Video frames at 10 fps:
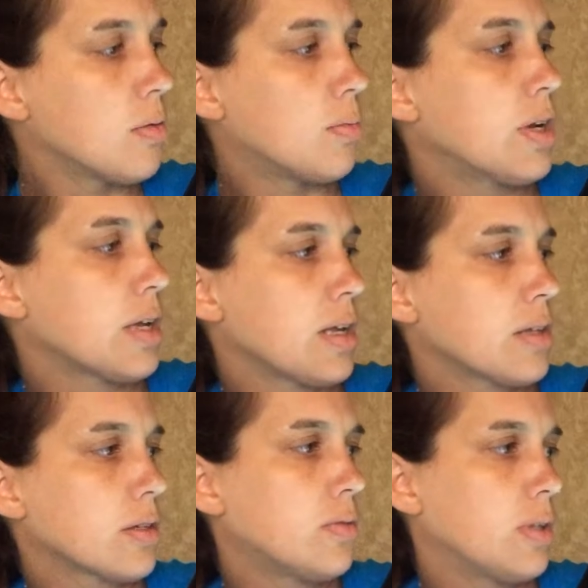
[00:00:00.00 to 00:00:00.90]
What
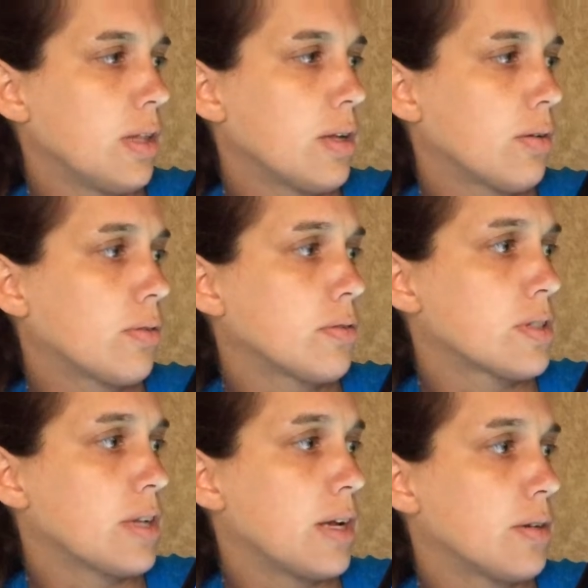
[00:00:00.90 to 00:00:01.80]
ethical and legal
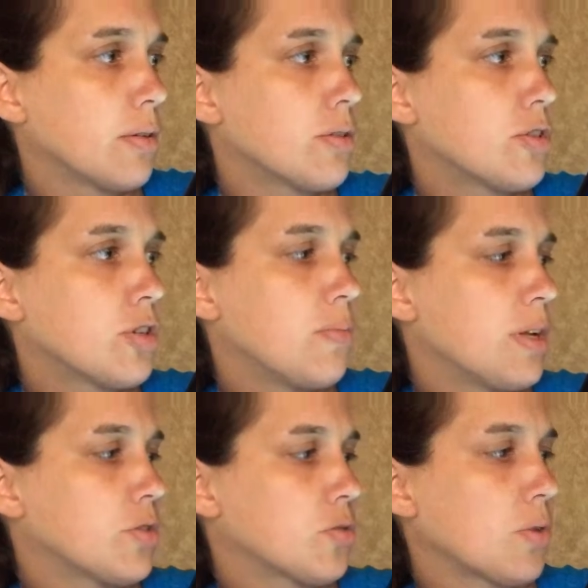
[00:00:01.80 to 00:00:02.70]
standards should
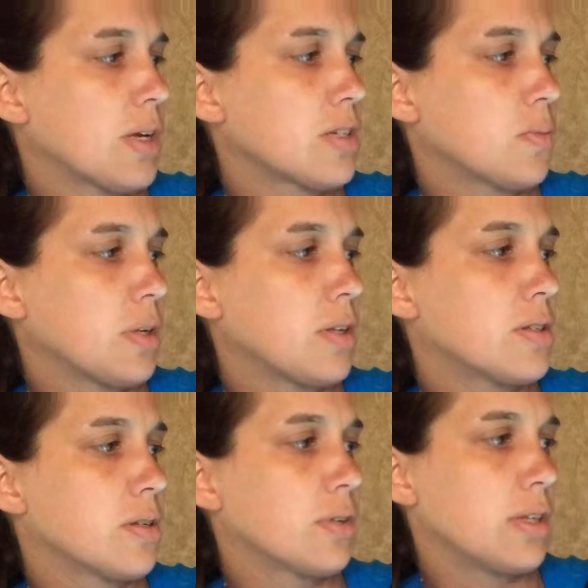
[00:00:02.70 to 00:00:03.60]
be addressed when
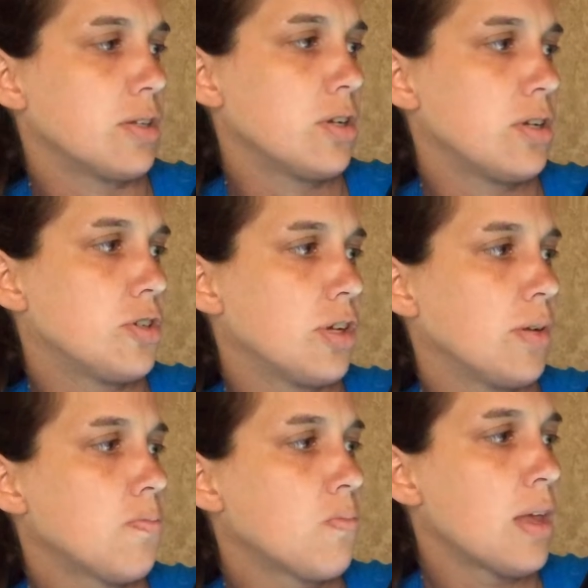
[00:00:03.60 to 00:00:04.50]
considering this issue?